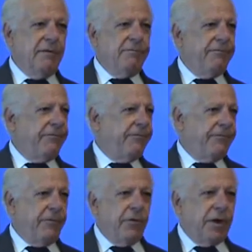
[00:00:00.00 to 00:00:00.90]
at
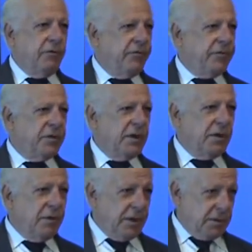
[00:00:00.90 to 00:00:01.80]
40 or 50
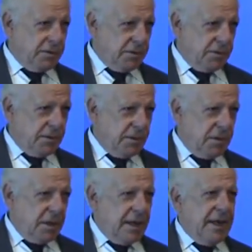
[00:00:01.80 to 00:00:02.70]
degrees,
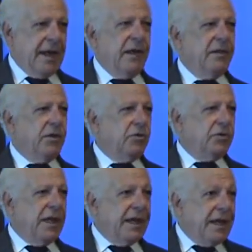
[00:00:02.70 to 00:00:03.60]
and you
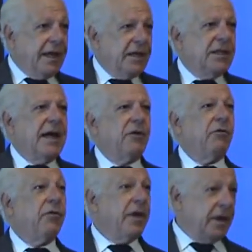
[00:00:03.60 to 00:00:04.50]
take heat out
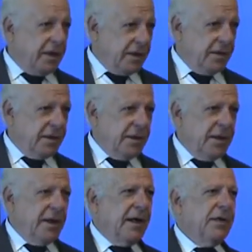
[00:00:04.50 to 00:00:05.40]
of there,
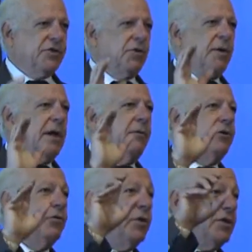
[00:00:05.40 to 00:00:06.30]
and somehow
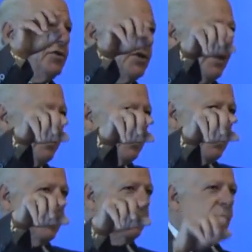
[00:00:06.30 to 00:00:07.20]
you inject
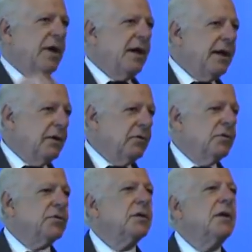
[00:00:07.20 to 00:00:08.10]
it into a
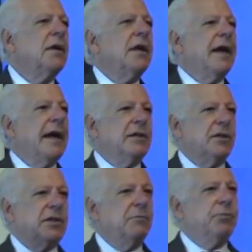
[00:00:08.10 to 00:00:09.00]
house at
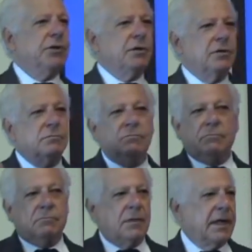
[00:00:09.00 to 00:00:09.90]
the temperature
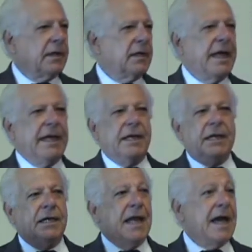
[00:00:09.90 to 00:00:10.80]
like
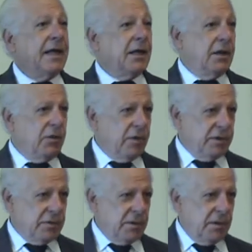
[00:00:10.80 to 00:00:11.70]
80, 90
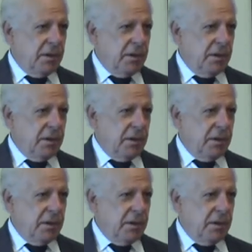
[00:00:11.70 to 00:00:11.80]
degrees.